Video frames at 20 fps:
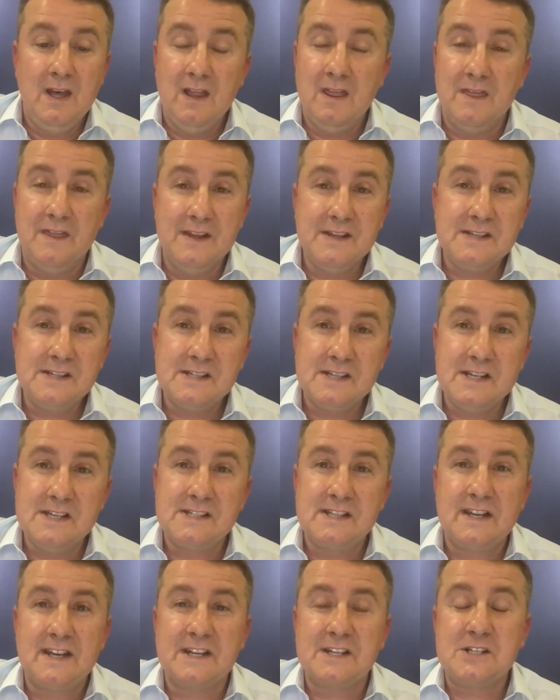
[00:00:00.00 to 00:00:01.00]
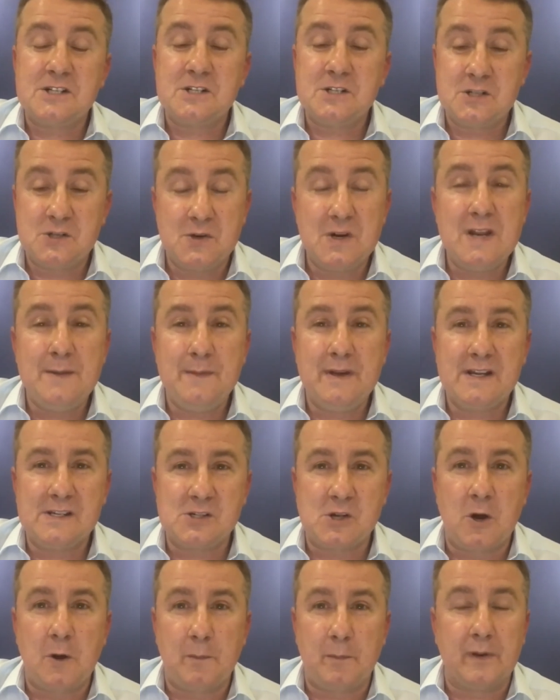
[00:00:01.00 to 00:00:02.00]
This is an extreme
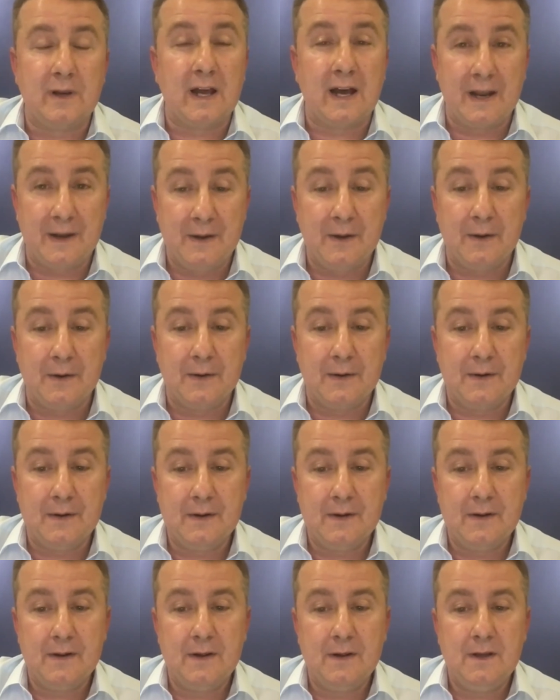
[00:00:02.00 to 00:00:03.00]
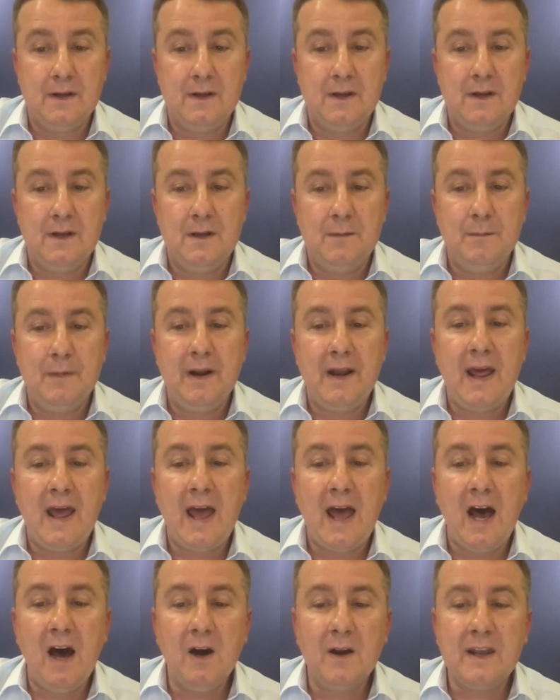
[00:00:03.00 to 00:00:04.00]
example, I know. But
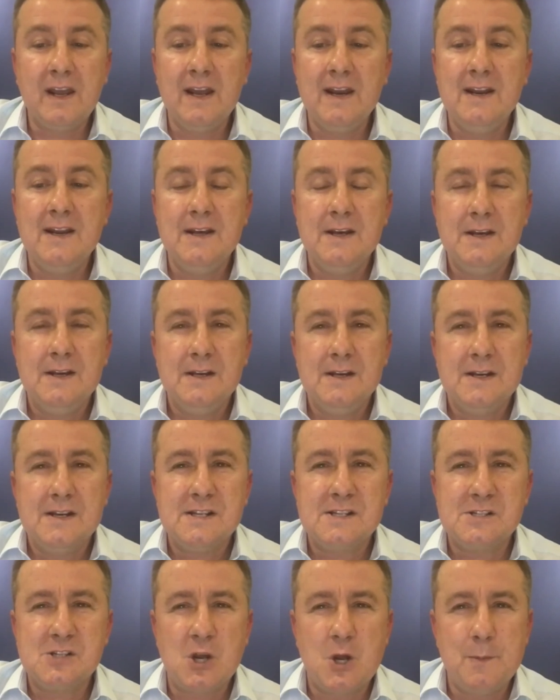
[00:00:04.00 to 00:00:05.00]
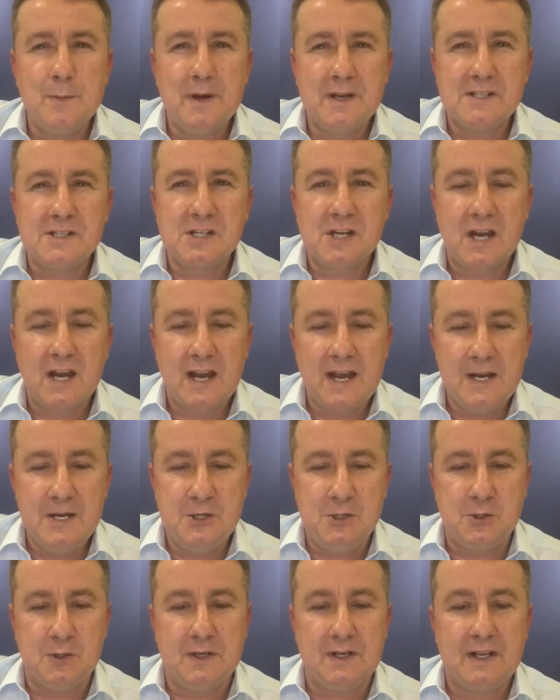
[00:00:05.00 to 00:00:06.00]
how can so much
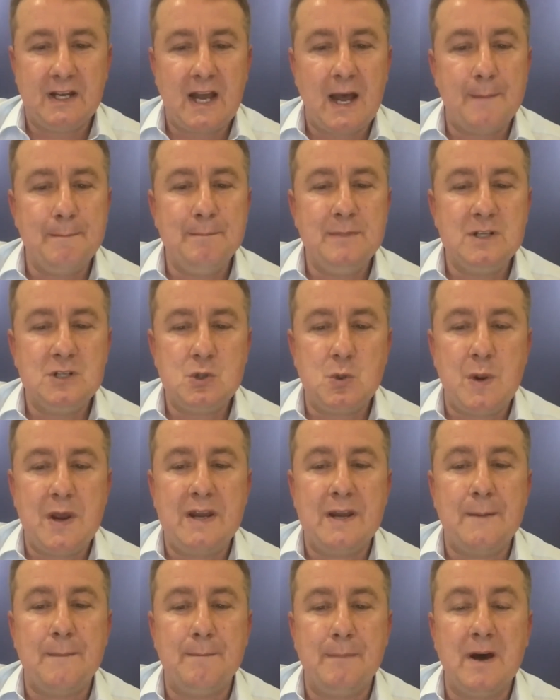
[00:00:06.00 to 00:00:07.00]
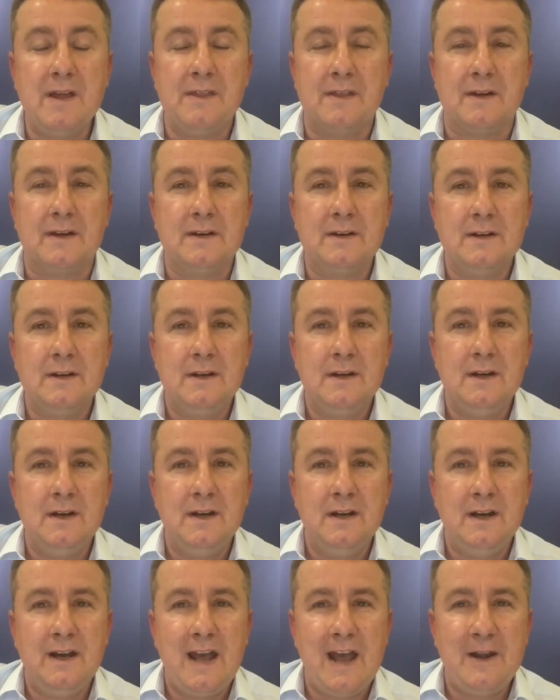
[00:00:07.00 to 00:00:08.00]
hatred come between a mother
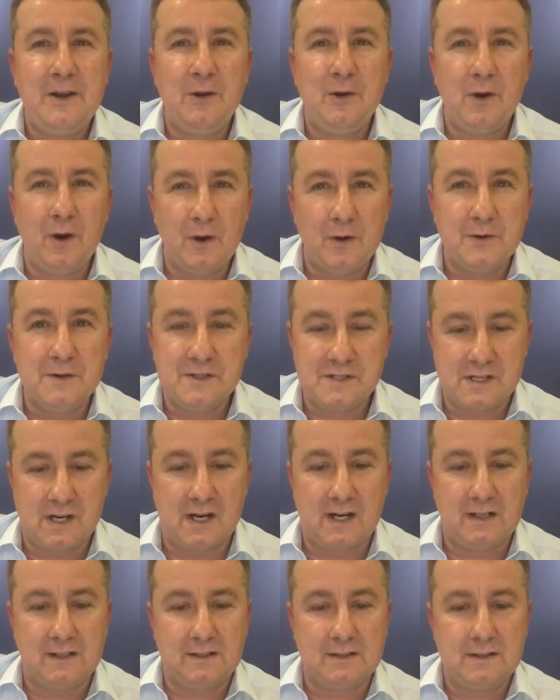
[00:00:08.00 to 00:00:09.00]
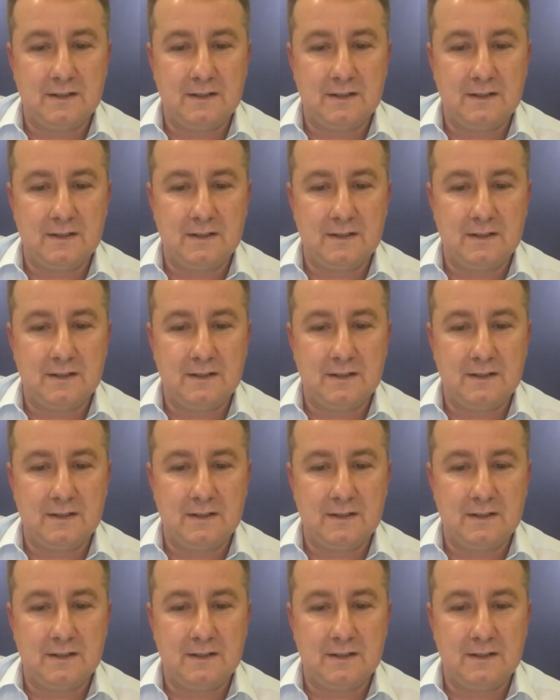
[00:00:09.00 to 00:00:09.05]
and her own child?